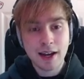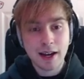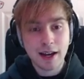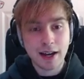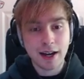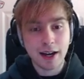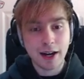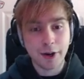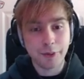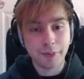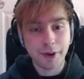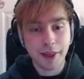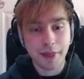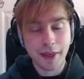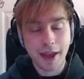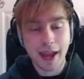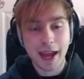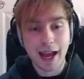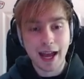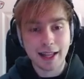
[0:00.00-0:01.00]
where
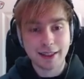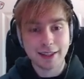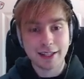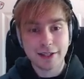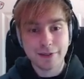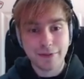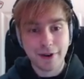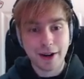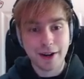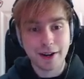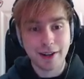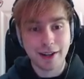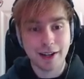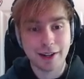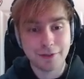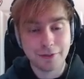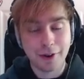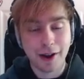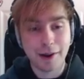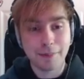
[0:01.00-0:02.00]
they had this very
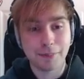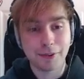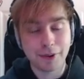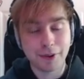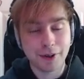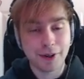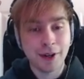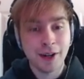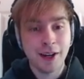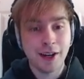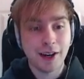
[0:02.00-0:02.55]
like vibrant